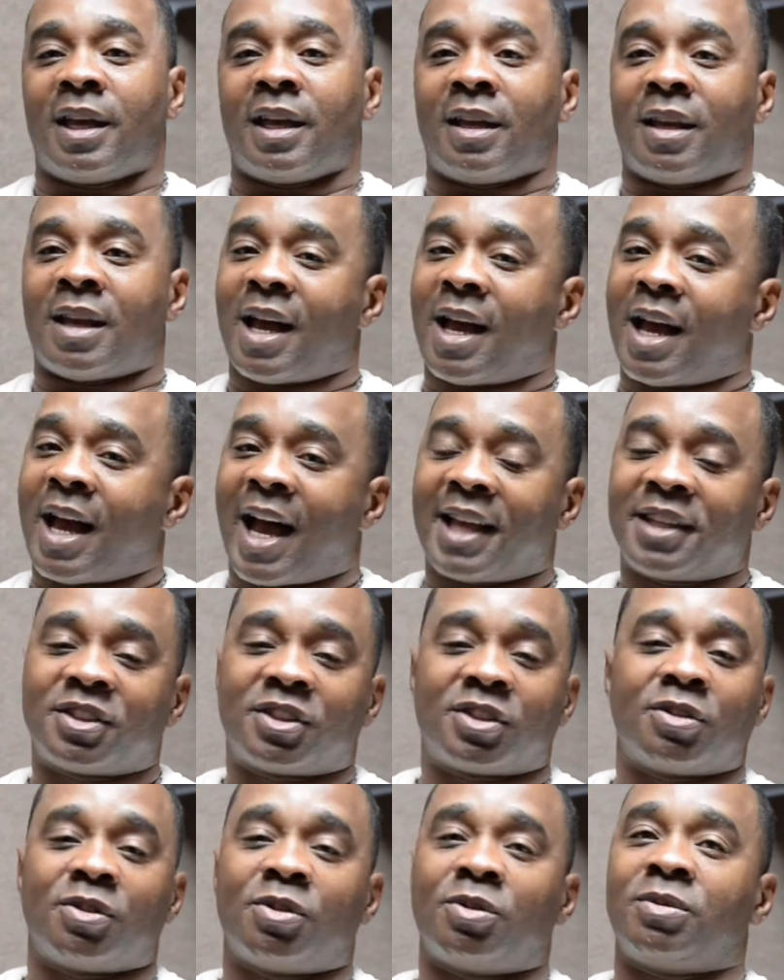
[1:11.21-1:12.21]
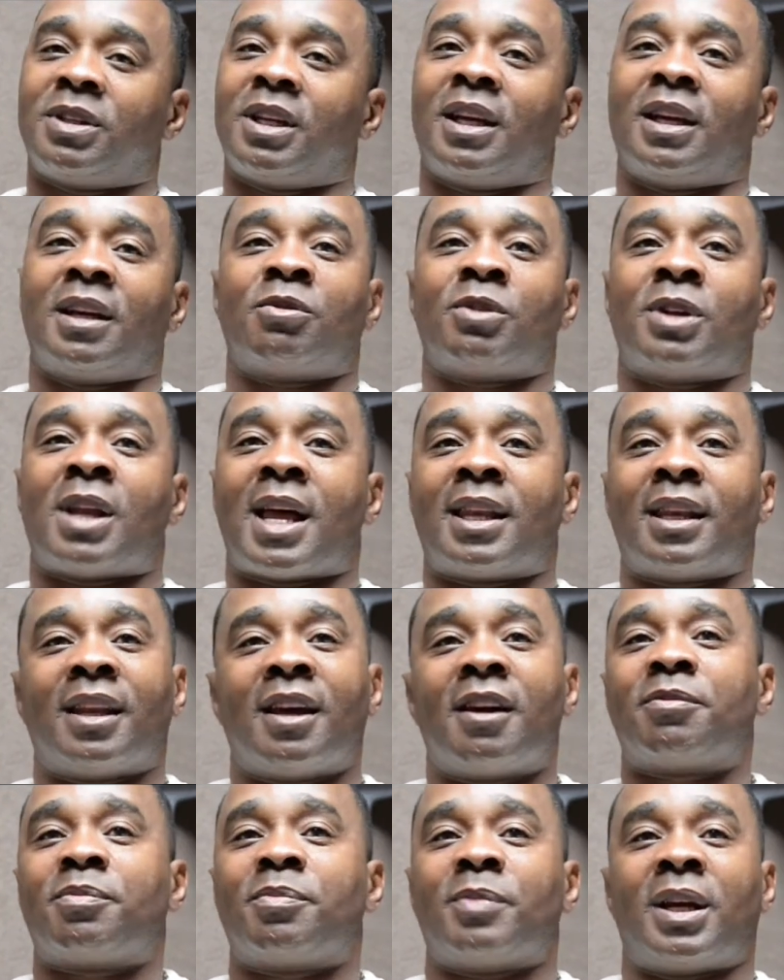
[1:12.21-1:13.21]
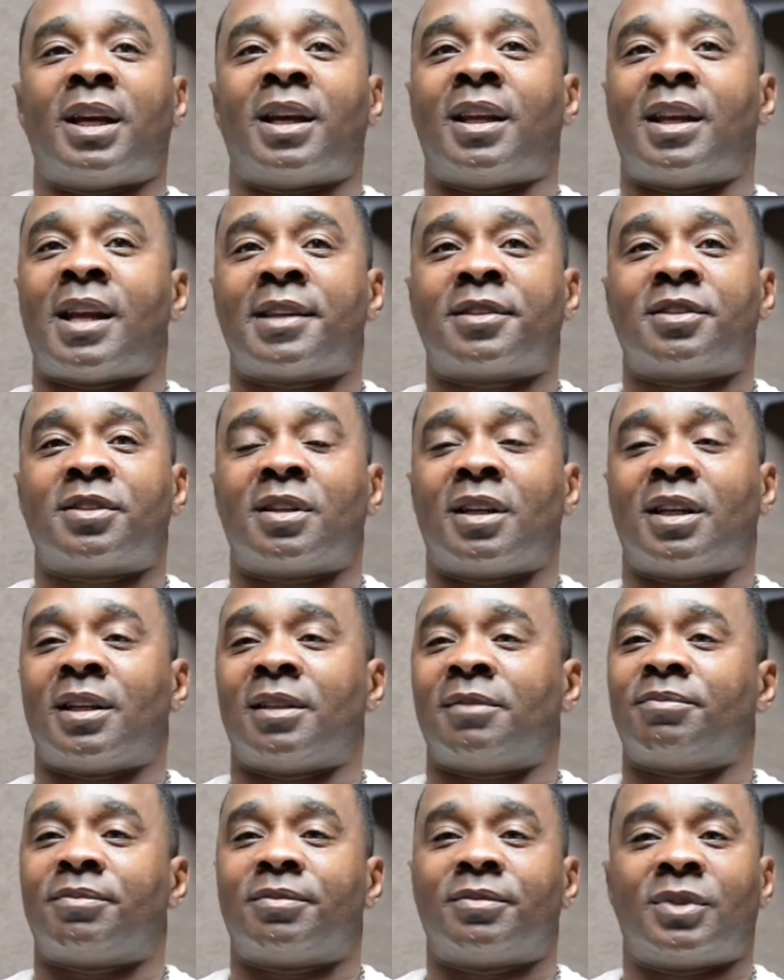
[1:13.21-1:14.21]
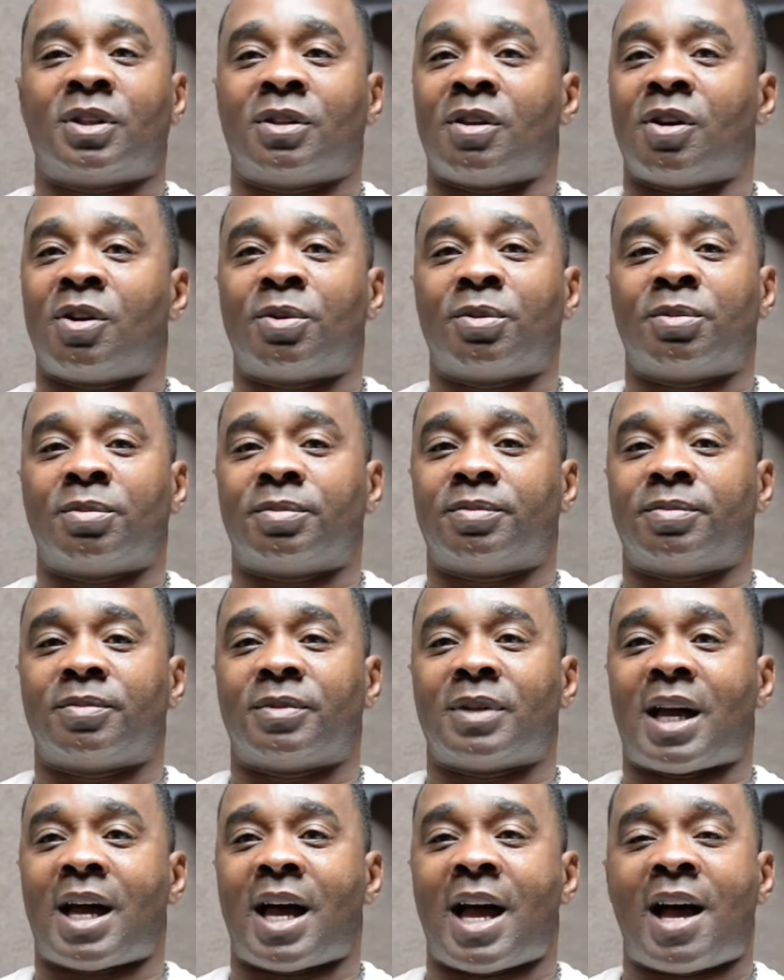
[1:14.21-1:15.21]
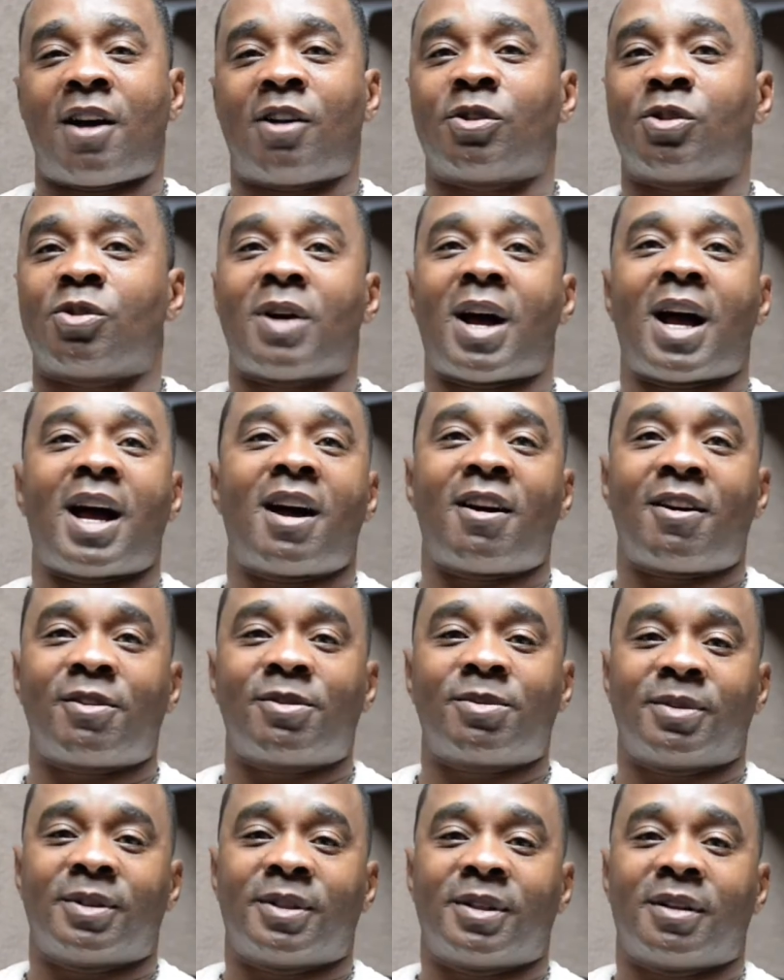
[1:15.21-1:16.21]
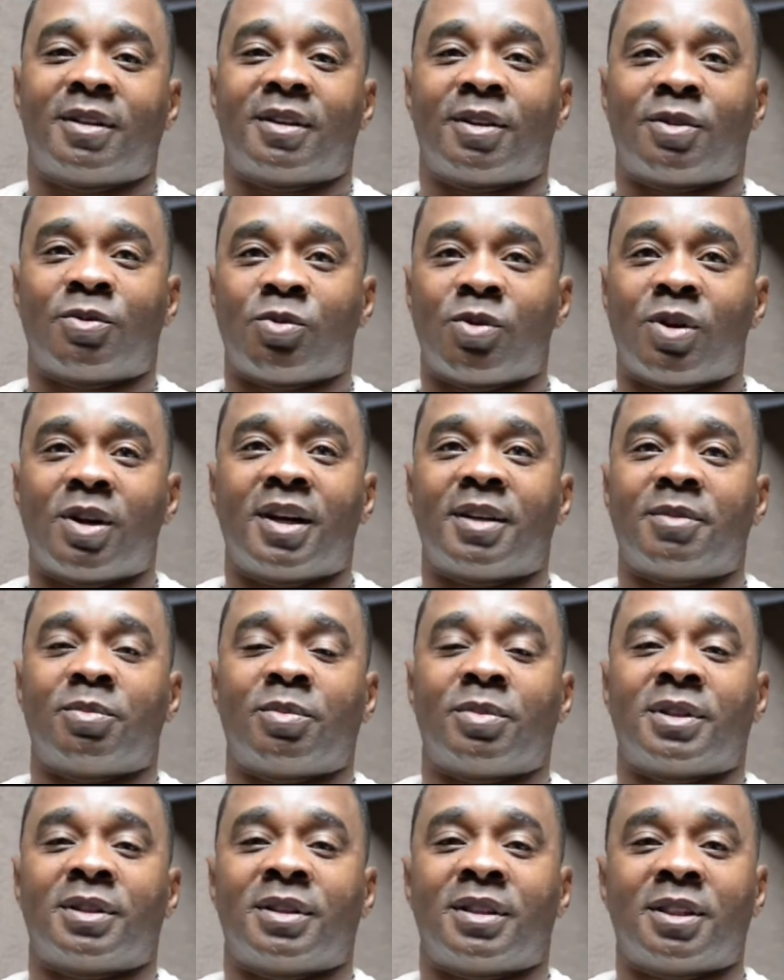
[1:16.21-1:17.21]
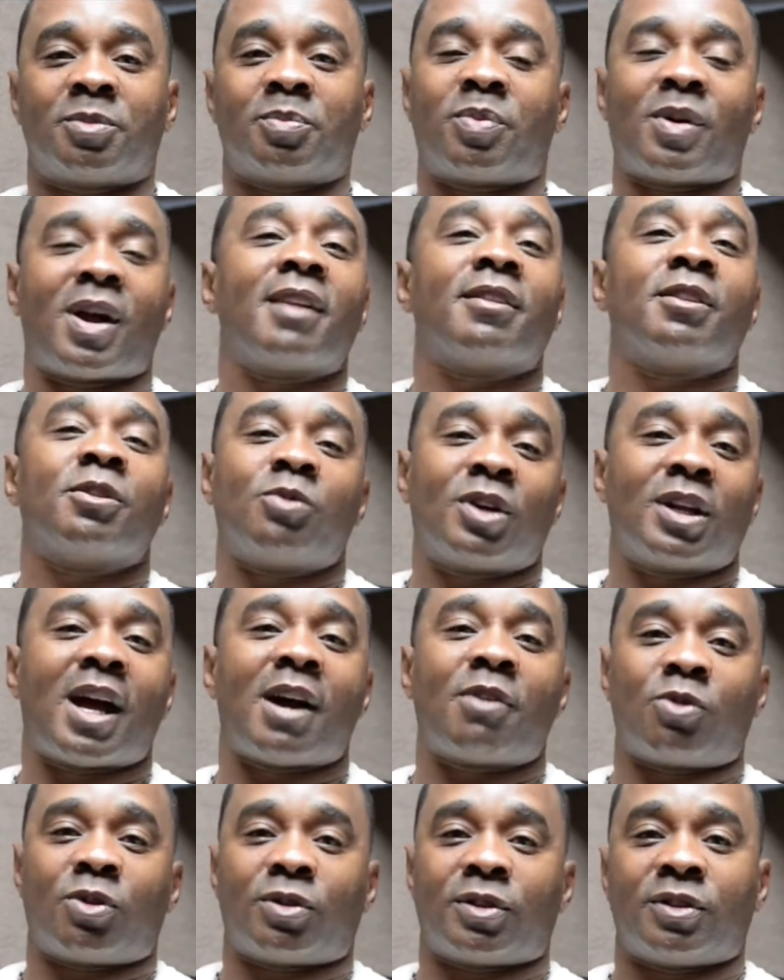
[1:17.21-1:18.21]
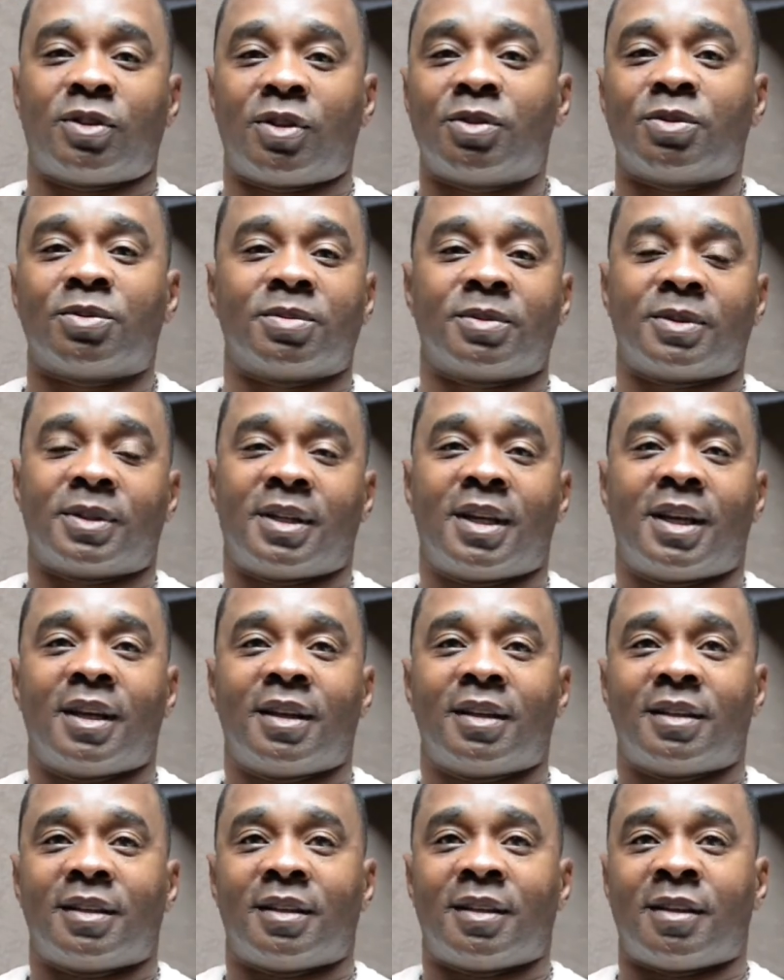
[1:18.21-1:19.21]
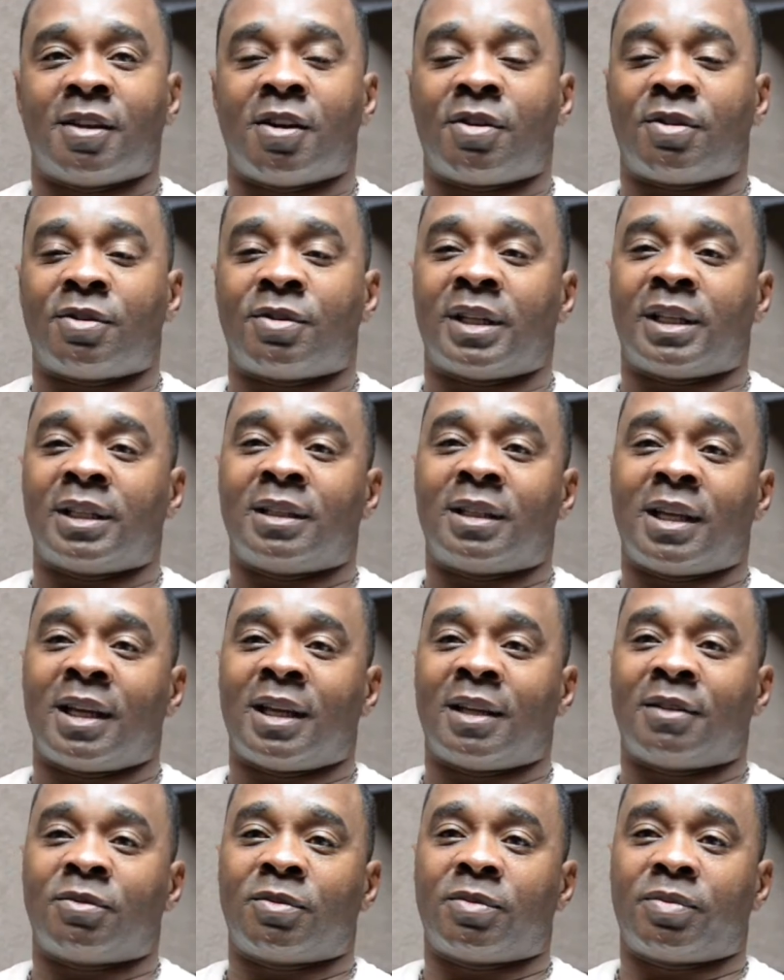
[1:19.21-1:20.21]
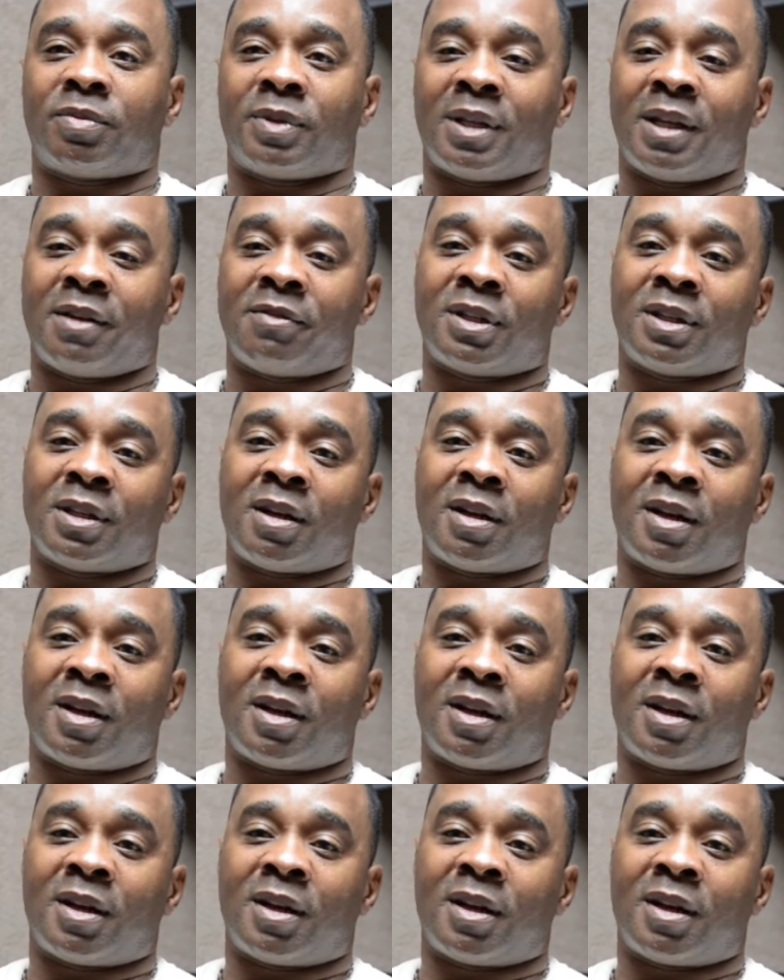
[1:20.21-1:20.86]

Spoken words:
And I just knew then when I left, man, I said, I don't know how or what, but this is probably what I want to do. And then living